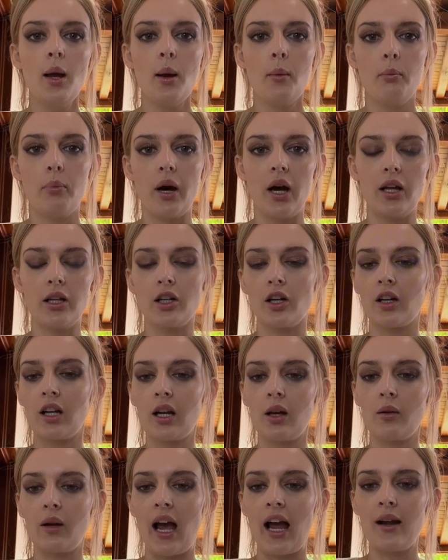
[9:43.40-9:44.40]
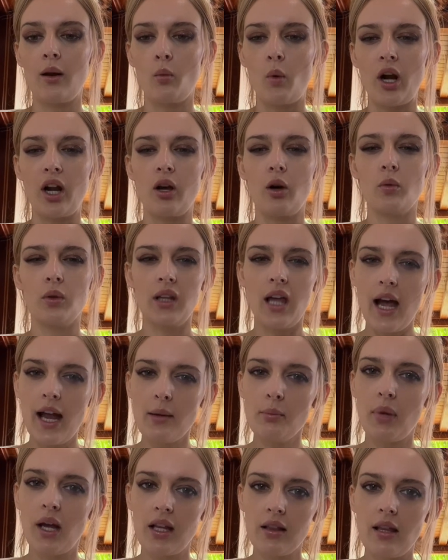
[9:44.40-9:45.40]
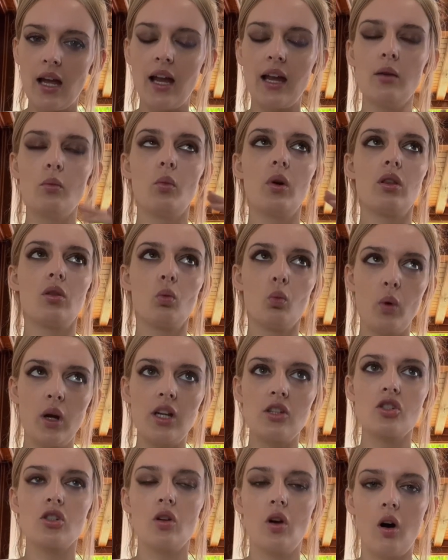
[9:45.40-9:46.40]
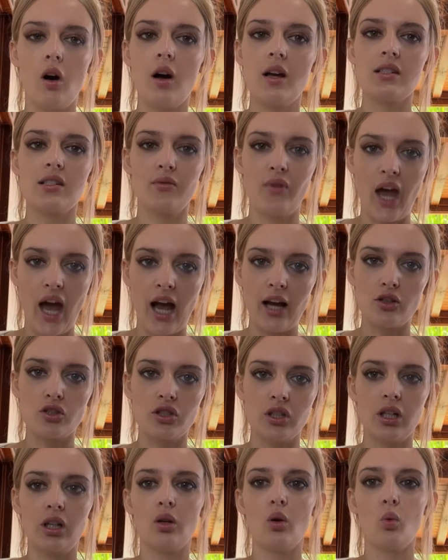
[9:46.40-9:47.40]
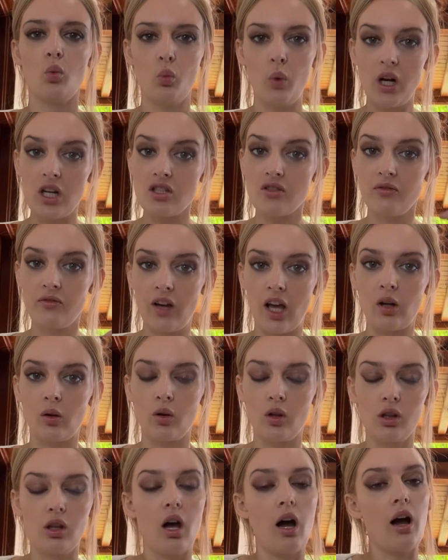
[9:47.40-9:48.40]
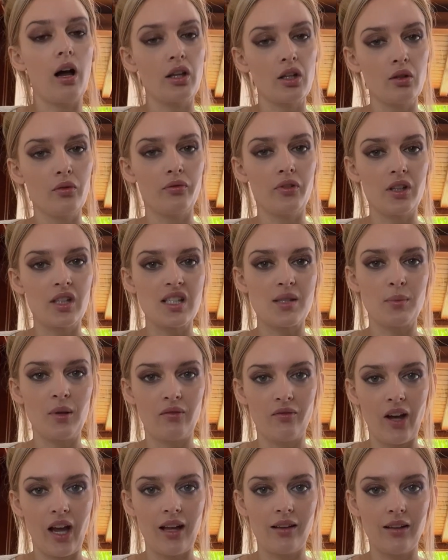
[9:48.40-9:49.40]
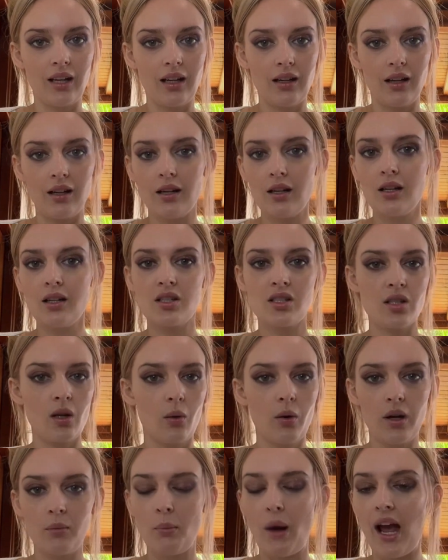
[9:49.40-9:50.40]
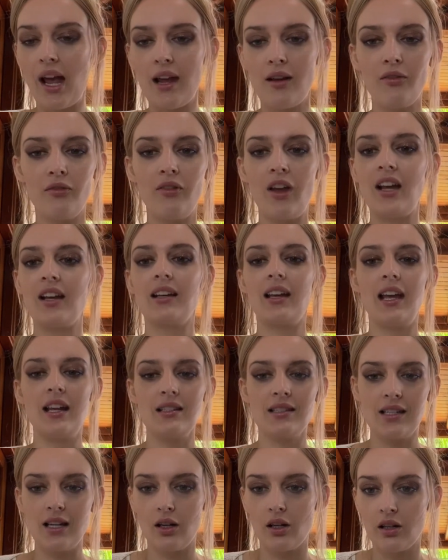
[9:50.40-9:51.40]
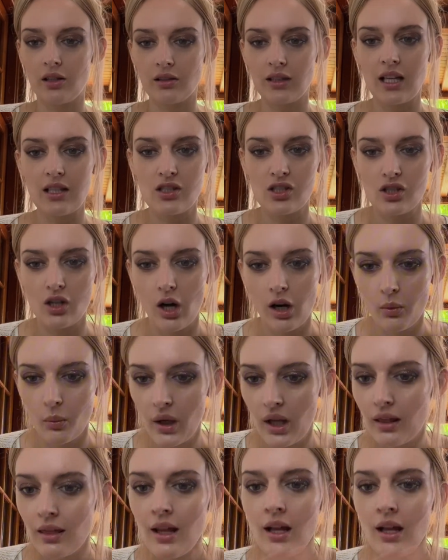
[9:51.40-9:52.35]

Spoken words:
But you're gonna kind of wanna go line by line with which cause of action, which federal law you feel has been violated. So in my fake case here, let's start with